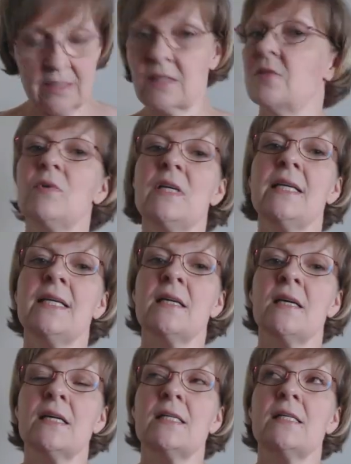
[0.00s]
it's a really
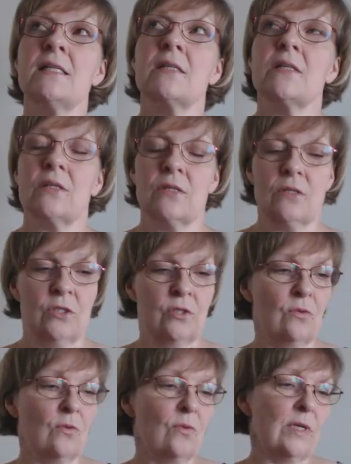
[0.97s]
nice
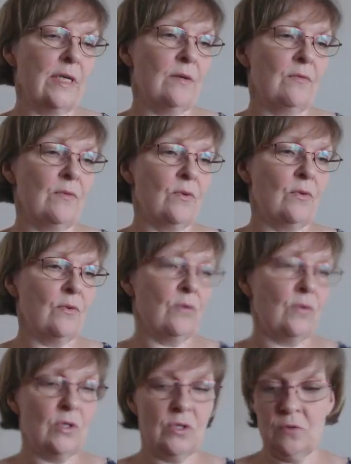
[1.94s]
shawl if
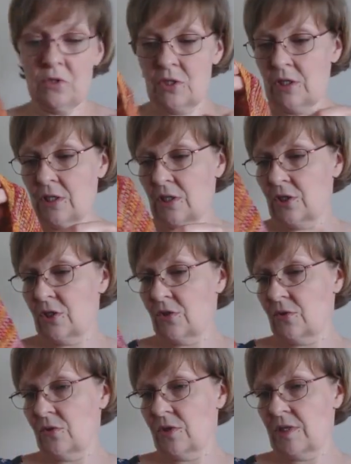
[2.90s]
you're new to
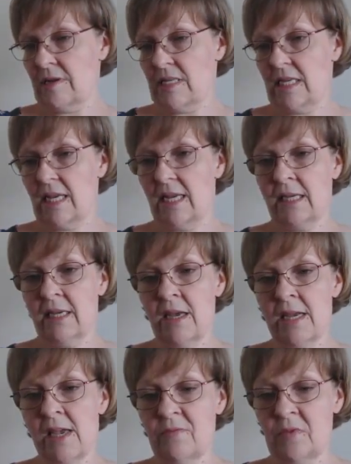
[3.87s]
shawl knitting.
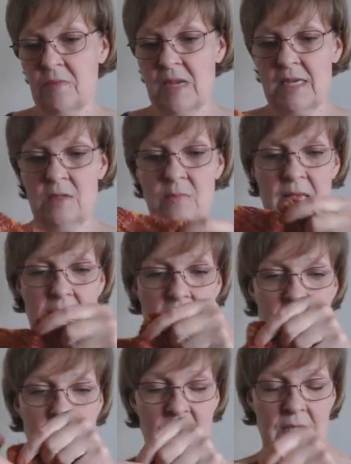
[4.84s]
I haven't made
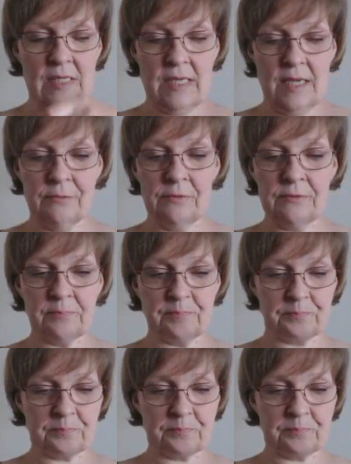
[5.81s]
many myself,